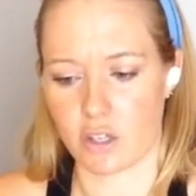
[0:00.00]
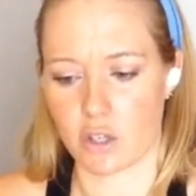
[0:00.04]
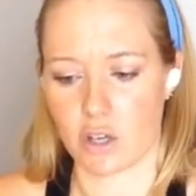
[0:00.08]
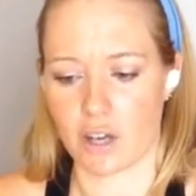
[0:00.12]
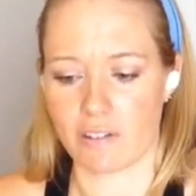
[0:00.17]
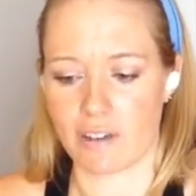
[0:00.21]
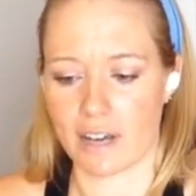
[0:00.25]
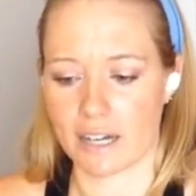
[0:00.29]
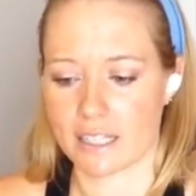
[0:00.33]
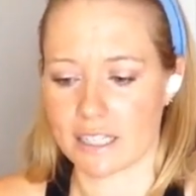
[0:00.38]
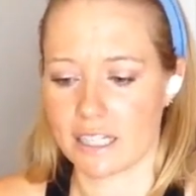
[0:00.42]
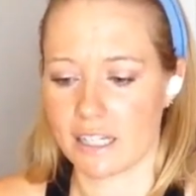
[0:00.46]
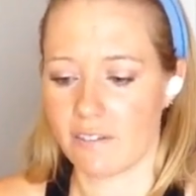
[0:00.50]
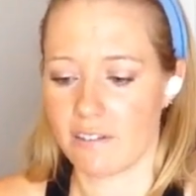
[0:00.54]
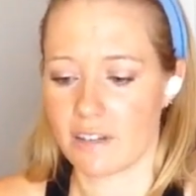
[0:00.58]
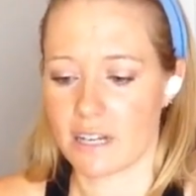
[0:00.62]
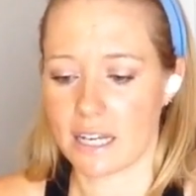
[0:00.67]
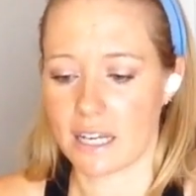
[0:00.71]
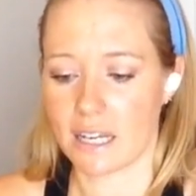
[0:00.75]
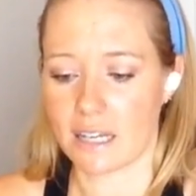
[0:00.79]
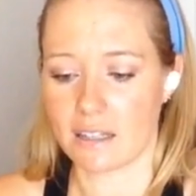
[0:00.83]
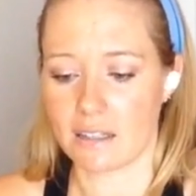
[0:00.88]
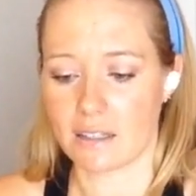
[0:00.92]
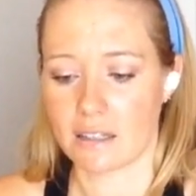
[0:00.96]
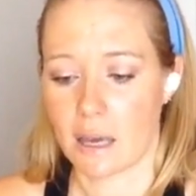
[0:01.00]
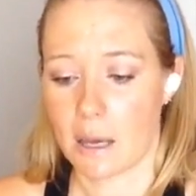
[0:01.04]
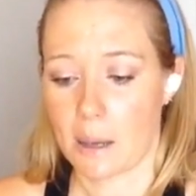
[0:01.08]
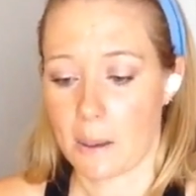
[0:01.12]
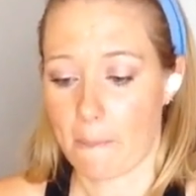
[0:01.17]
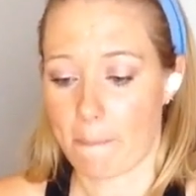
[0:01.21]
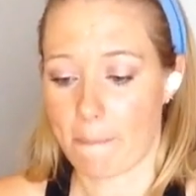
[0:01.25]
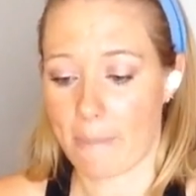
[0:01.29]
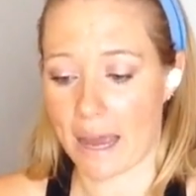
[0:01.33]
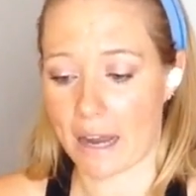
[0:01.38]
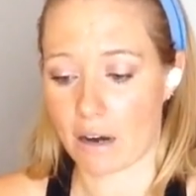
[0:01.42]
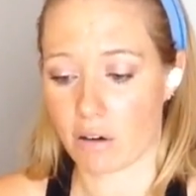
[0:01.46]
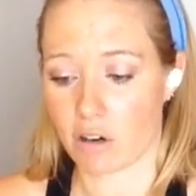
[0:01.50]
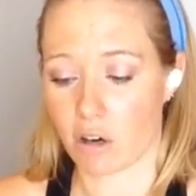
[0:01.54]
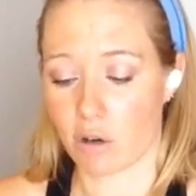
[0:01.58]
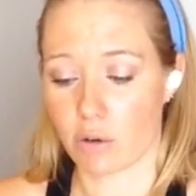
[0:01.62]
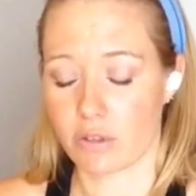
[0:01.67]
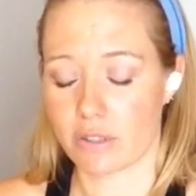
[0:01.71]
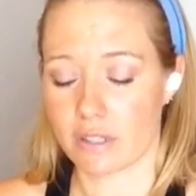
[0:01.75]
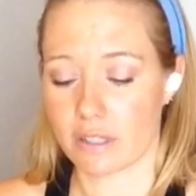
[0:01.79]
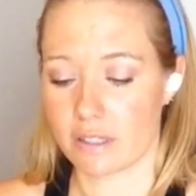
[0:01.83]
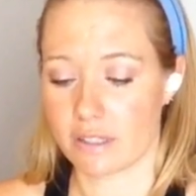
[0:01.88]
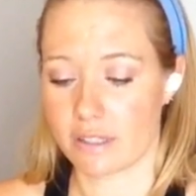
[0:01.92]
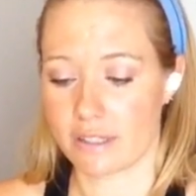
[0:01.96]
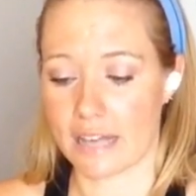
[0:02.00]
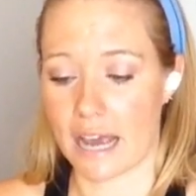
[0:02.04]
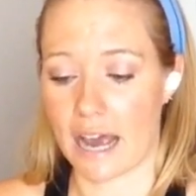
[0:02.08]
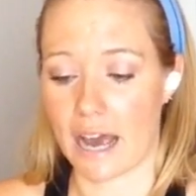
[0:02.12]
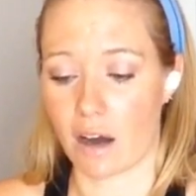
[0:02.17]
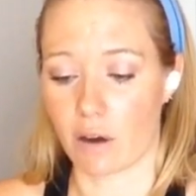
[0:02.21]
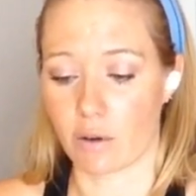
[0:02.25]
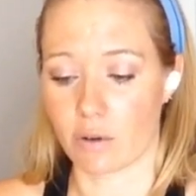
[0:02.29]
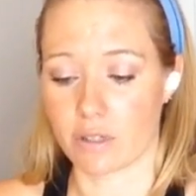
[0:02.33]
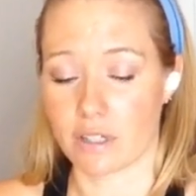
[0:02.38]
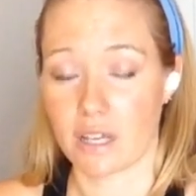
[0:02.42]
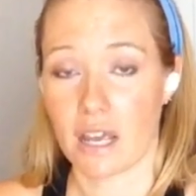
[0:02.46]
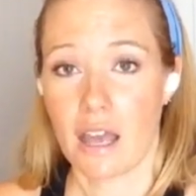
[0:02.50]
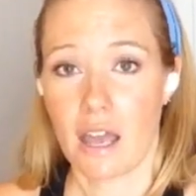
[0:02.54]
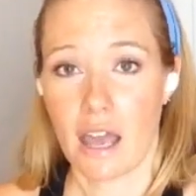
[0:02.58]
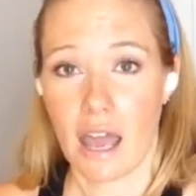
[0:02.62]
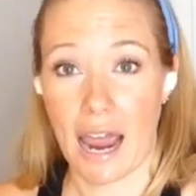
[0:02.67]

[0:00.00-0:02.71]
You have activity, macros, sound,